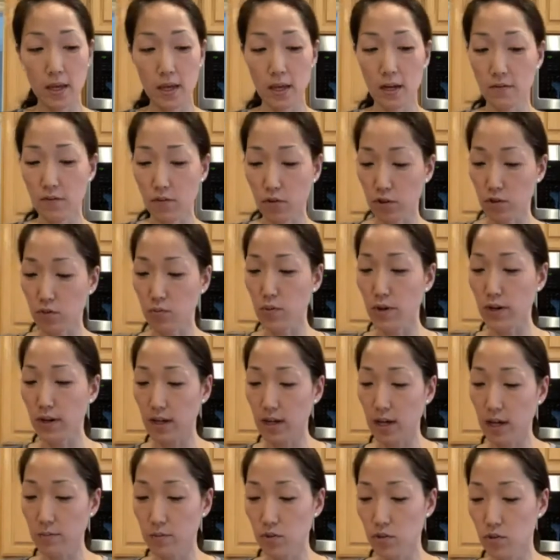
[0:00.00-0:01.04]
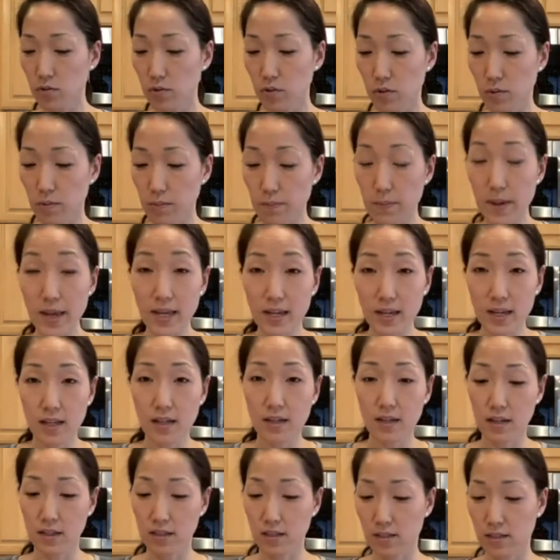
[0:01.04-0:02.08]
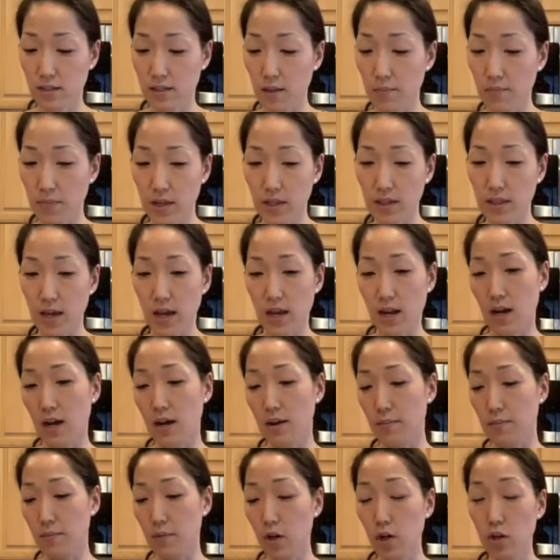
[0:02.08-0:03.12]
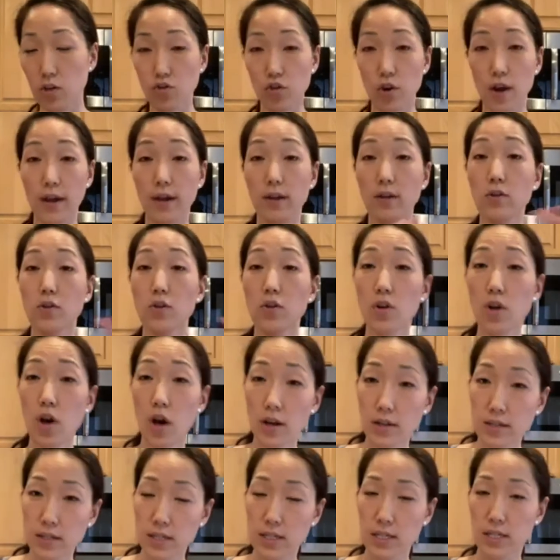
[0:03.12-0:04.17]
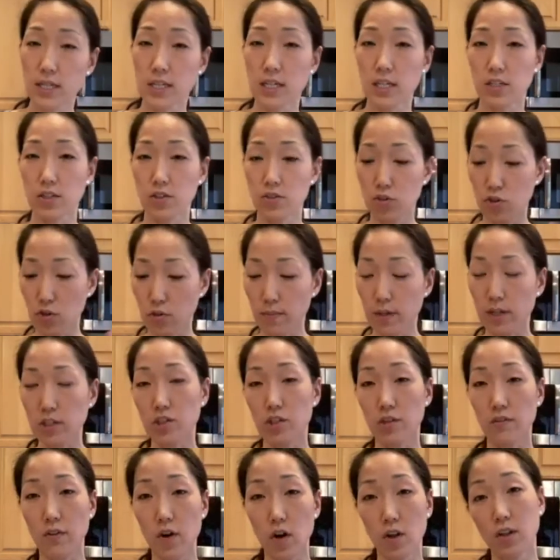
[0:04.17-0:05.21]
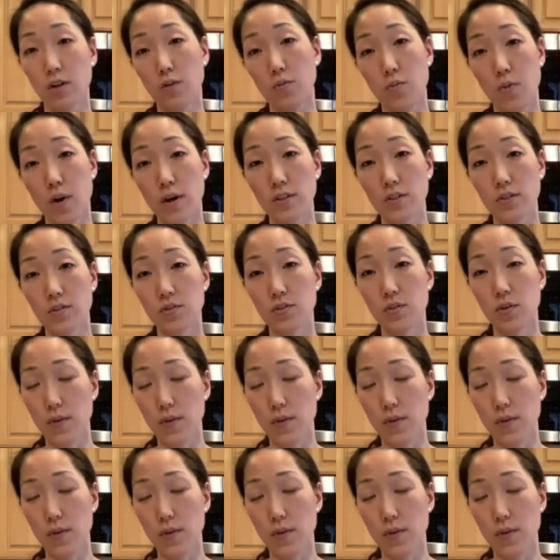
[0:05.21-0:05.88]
And of course, when it comes to bacon, it's something that I'm trying not to eat too much of all at once.